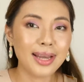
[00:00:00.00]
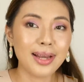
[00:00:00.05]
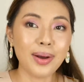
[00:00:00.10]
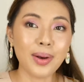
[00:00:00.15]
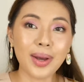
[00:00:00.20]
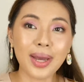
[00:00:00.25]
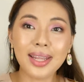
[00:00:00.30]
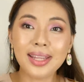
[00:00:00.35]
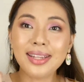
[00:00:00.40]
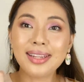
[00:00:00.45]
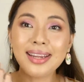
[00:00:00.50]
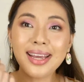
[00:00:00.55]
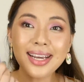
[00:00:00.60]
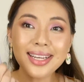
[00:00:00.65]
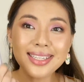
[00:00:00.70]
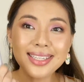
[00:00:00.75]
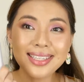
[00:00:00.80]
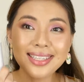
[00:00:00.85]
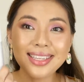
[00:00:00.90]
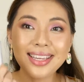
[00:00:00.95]
Okay, the
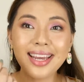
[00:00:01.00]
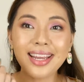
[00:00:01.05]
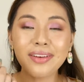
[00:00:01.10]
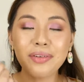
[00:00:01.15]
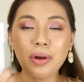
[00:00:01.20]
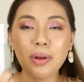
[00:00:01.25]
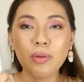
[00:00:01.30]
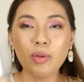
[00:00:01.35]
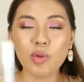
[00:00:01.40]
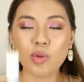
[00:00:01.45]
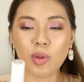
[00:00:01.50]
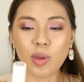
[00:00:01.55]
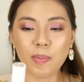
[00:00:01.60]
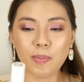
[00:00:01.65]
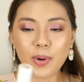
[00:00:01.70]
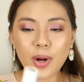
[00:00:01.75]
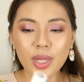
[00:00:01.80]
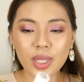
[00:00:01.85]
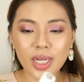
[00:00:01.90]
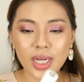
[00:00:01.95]
next Get Ready With Me
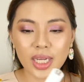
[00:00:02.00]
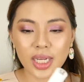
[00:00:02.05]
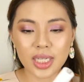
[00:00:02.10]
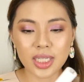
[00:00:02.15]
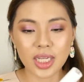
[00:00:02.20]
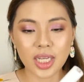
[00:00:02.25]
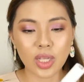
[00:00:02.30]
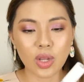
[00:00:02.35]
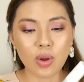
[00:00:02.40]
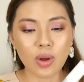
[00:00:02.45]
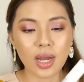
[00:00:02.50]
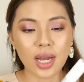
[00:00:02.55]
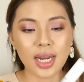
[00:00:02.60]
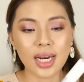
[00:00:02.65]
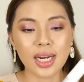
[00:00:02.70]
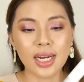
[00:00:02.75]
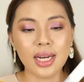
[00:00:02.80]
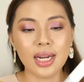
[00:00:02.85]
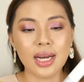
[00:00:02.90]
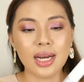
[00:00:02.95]
product is itong
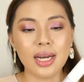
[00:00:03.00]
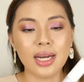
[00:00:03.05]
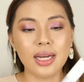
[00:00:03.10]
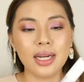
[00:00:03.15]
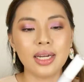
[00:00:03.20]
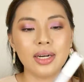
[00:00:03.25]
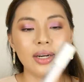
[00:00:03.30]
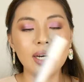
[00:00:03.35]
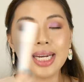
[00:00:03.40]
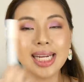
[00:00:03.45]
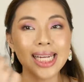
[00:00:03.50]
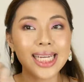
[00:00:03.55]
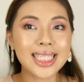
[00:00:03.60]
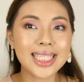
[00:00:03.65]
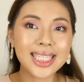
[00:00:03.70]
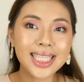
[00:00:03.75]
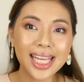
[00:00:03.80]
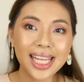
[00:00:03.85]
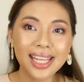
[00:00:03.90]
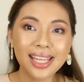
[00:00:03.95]
kanilang
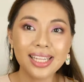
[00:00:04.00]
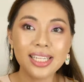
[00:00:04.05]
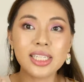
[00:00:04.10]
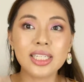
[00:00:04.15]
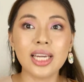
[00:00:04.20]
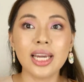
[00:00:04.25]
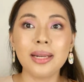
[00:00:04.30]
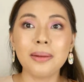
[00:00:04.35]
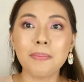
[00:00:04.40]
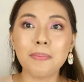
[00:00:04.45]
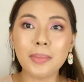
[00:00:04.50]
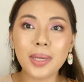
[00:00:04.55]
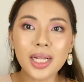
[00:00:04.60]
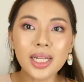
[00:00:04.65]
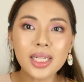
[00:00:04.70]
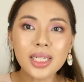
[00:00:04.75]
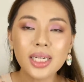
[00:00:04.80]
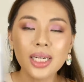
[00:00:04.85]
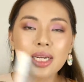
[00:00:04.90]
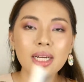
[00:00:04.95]
Radiance Tint in the shade
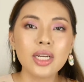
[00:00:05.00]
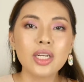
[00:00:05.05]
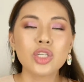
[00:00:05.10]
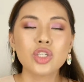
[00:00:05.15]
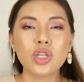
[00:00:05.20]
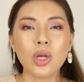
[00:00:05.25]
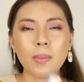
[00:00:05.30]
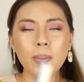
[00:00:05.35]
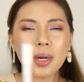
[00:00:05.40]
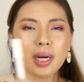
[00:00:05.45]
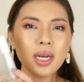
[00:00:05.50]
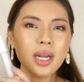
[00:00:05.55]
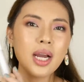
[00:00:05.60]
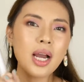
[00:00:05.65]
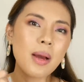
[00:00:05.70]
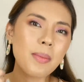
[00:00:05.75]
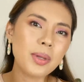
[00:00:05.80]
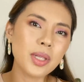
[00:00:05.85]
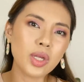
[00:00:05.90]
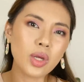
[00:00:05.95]
Milk. Sobrang
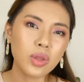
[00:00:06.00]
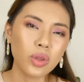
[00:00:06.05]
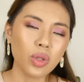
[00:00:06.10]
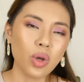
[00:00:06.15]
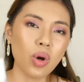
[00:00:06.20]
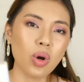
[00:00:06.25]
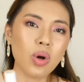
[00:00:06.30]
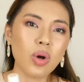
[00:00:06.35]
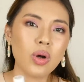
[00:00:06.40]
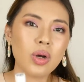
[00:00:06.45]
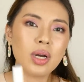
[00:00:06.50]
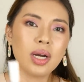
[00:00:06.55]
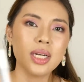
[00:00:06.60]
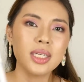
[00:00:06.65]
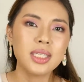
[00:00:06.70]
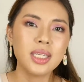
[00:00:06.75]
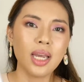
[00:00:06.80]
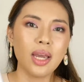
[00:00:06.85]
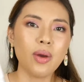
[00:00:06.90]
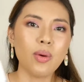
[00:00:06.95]
nagamit ko to
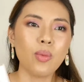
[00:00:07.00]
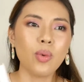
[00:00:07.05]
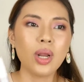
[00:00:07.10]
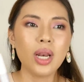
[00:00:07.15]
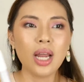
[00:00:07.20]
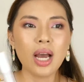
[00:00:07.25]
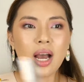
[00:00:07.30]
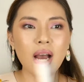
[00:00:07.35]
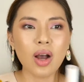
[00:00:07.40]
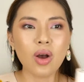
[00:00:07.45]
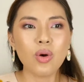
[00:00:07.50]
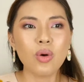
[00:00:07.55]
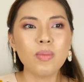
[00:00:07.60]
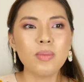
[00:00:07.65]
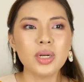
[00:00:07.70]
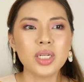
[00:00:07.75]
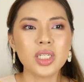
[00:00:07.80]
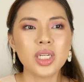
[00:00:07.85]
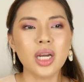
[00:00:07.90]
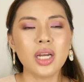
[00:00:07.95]
kasi wala ako
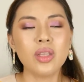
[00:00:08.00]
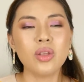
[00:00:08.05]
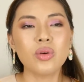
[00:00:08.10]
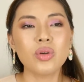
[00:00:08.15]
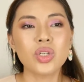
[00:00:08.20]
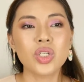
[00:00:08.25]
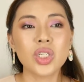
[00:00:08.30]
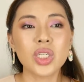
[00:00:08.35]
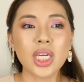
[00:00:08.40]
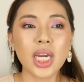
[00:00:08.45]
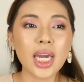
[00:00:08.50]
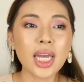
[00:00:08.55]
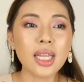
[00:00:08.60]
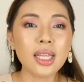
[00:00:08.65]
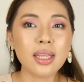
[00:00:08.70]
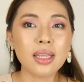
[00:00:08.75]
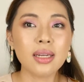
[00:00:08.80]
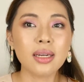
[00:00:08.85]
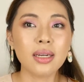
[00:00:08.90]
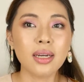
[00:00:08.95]
masyadong
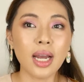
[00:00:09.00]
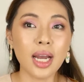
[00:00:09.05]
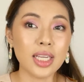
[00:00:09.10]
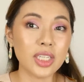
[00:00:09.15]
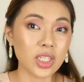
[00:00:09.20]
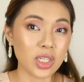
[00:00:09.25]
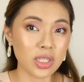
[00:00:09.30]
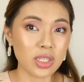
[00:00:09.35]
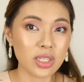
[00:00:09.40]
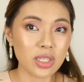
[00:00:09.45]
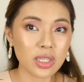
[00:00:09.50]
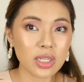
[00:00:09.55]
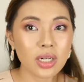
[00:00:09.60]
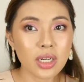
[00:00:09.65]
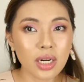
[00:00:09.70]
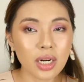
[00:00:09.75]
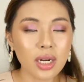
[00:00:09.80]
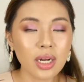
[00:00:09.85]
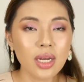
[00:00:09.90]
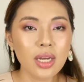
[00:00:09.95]
shade
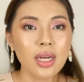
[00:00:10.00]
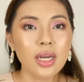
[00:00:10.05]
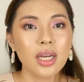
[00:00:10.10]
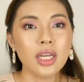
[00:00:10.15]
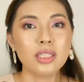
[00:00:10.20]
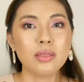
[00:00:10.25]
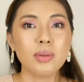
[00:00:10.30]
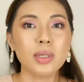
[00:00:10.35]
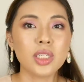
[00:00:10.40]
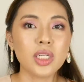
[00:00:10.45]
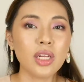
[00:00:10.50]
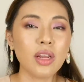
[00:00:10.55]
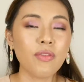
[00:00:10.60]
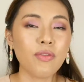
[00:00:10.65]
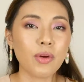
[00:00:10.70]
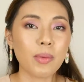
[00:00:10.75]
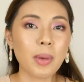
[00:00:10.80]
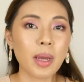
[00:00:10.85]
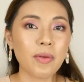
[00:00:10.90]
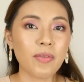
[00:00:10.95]
adjuster.
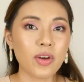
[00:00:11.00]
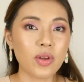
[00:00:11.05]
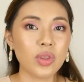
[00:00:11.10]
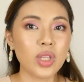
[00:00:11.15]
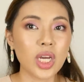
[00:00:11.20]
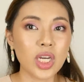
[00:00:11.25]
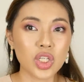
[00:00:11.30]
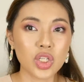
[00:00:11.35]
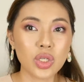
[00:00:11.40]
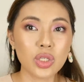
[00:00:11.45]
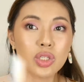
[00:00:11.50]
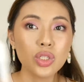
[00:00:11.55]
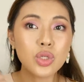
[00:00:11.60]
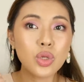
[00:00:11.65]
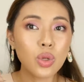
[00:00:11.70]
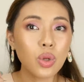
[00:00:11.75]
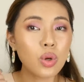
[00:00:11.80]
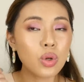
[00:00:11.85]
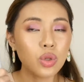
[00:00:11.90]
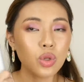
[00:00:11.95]
Especially for my foundations,
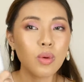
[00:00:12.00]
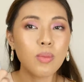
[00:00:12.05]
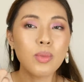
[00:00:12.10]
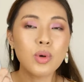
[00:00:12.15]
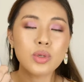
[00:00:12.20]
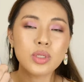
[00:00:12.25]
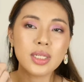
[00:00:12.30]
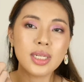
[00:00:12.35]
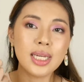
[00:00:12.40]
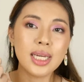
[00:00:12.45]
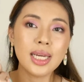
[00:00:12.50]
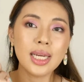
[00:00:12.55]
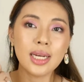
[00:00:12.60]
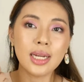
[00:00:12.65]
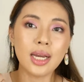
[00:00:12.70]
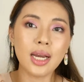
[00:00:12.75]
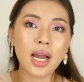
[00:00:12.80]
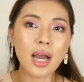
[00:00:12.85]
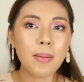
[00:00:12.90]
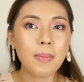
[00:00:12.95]
dun ko to mostly
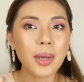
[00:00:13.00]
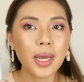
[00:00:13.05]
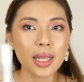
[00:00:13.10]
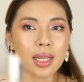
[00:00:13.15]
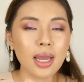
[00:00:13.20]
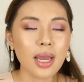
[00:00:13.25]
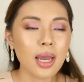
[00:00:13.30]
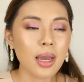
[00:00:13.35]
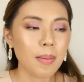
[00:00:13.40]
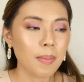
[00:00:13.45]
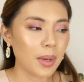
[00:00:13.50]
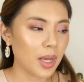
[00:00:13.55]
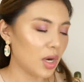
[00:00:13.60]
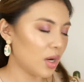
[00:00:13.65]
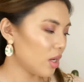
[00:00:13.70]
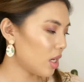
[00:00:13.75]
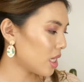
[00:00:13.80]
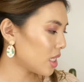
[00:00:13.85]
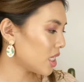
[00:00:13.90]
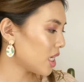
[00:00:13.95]
ginagamit.
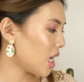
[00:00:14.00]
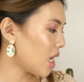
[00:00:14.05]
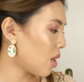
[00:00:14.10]
Meron kasi